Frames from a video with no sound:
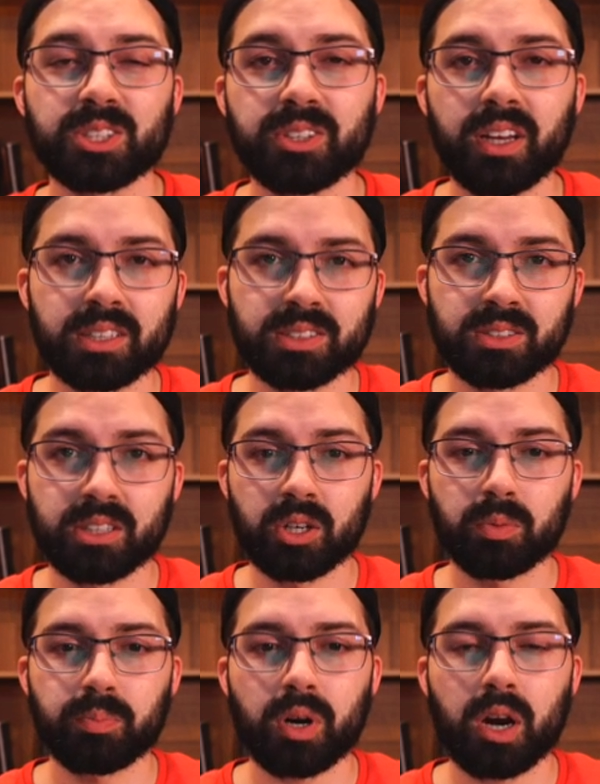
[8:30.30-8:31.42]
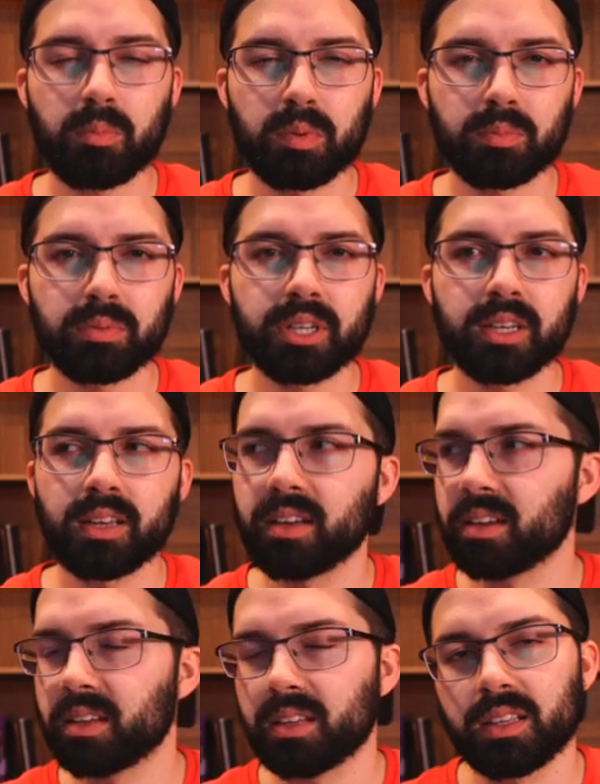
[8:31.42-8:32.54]
let you guys know. Probably,
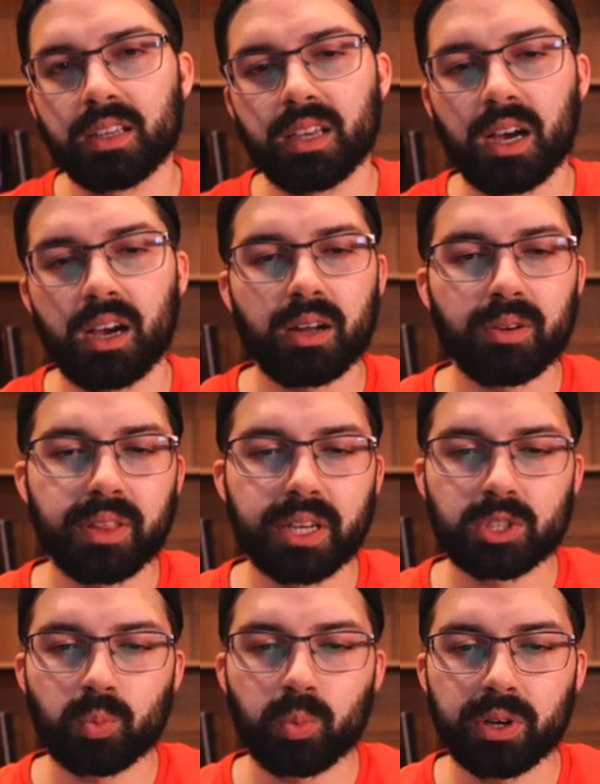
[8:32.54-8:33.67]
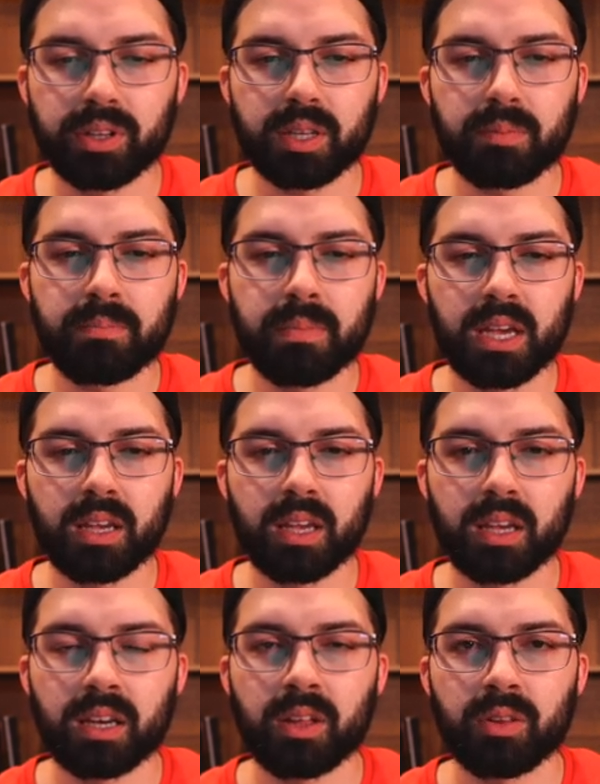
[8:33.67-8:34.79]
I don't think it's worth it
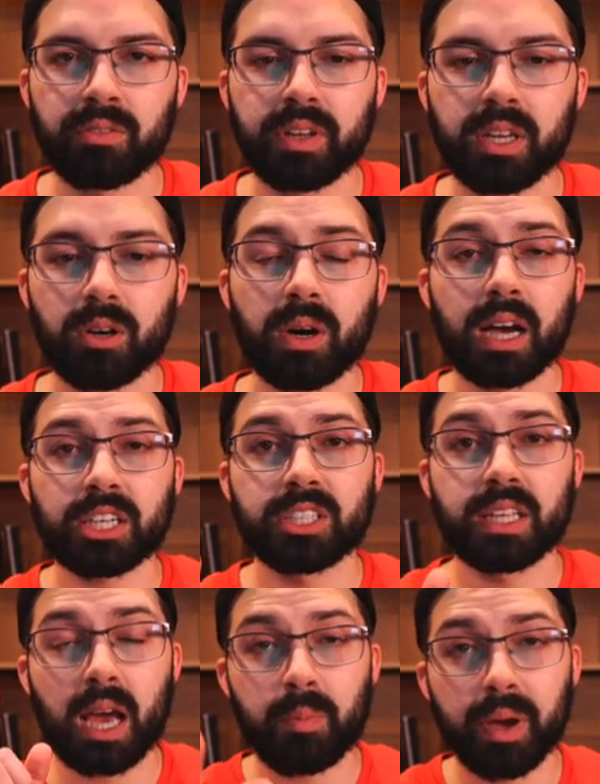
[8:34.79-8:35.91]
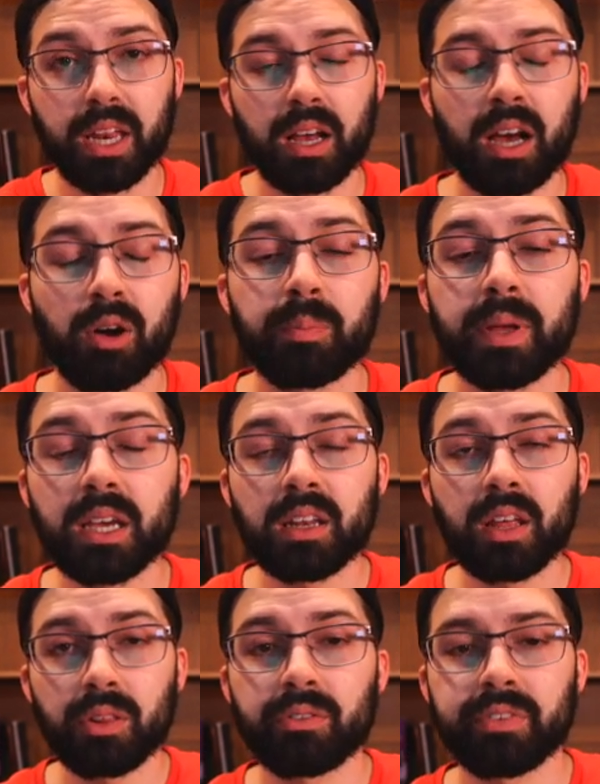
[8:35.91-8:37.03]
making another video. Actually, I might. I'll make
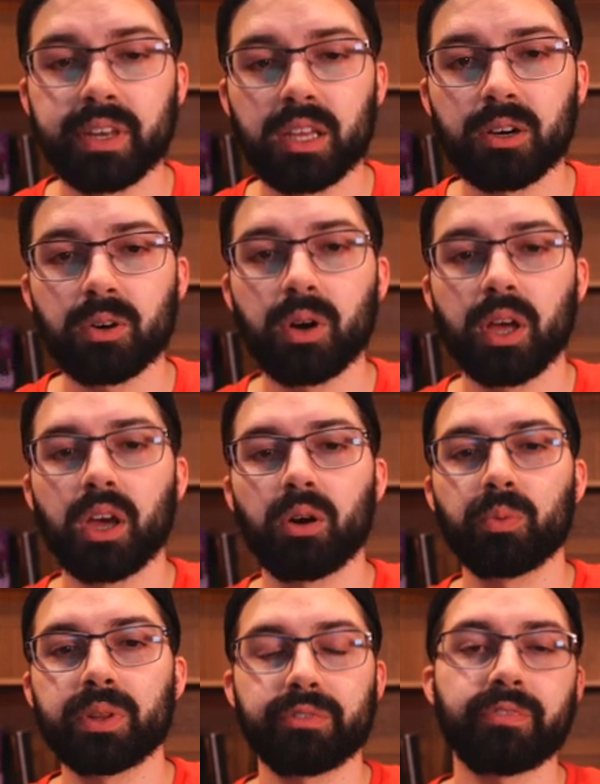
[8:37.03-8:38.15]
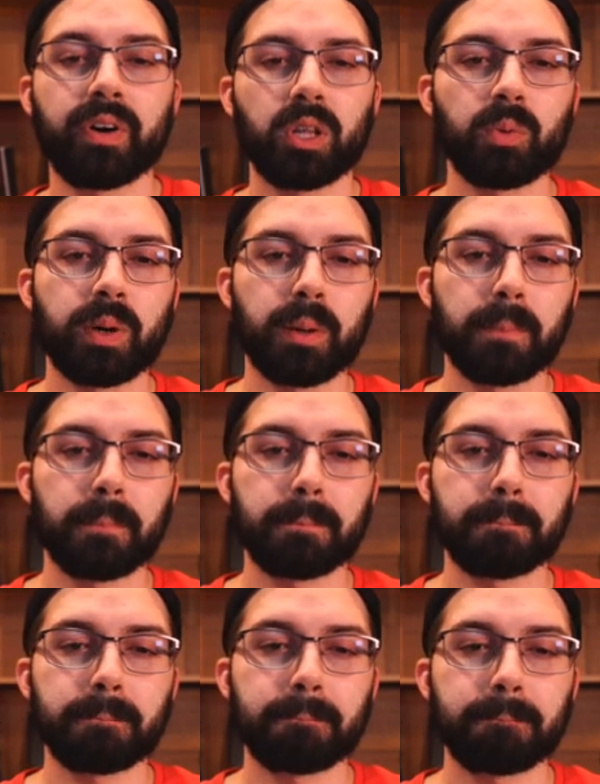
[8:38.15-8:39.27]
another video with a follow-up.
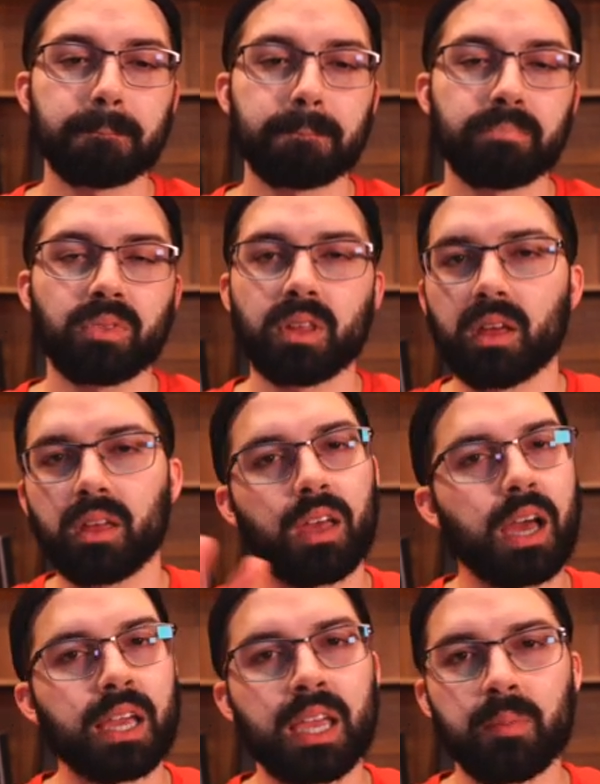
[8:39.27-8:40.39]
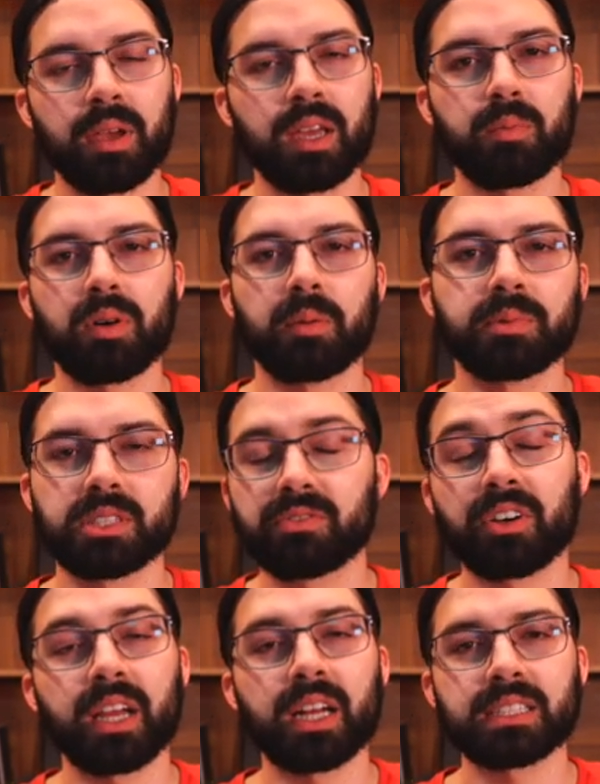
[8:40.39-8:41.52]
I can't make any promises.
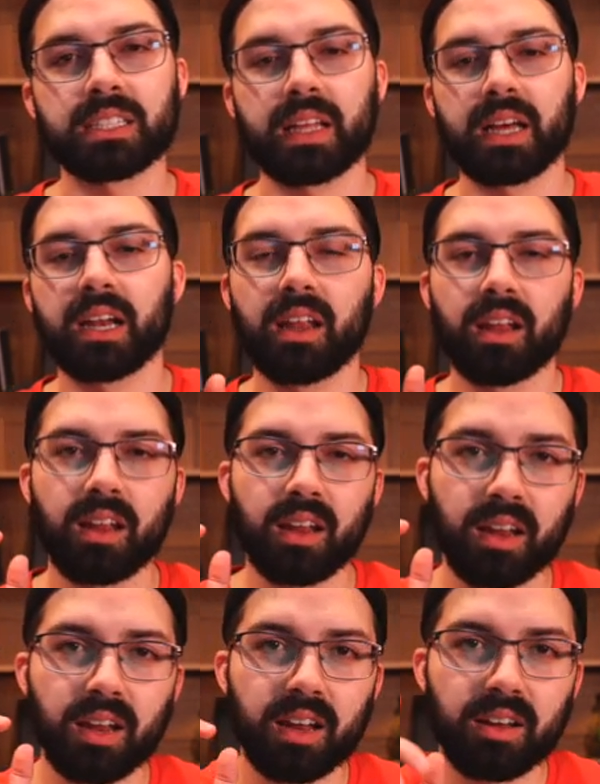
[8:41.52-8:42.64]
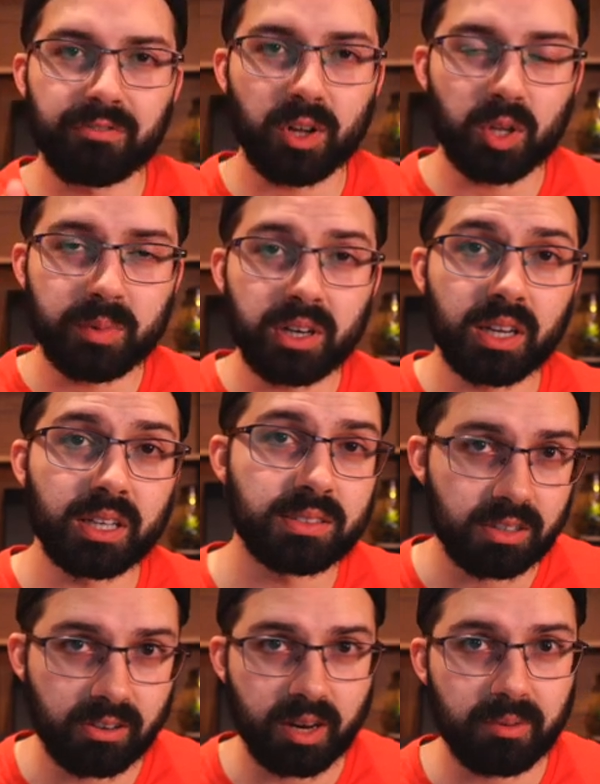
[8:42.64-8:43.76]
Forget I said that. Follow me on
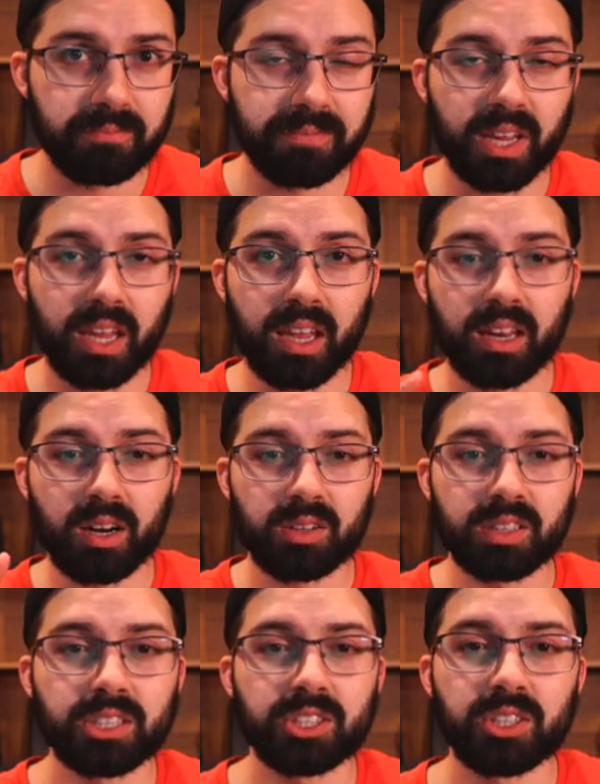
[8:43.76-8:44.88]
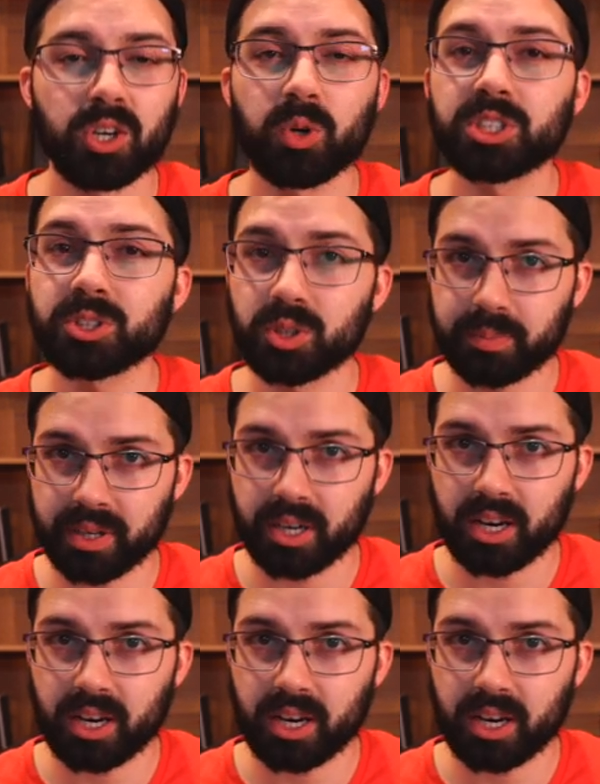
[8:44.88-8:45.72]
Instagram and I'll let you know which group I